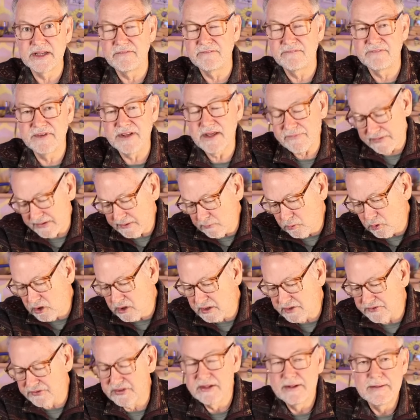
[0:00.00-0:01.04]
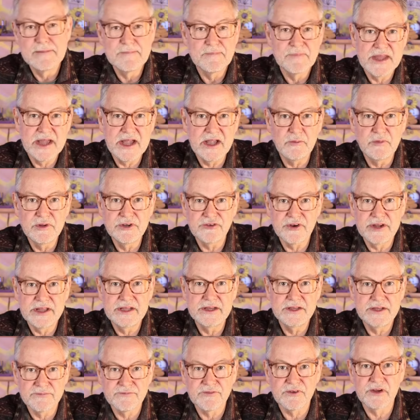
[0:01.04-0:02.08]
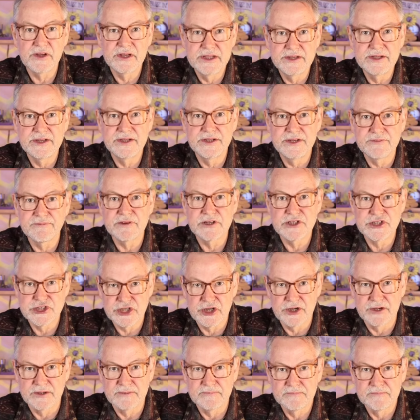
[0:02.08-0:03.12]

And if nothing works, I would try a different lid in a different jar.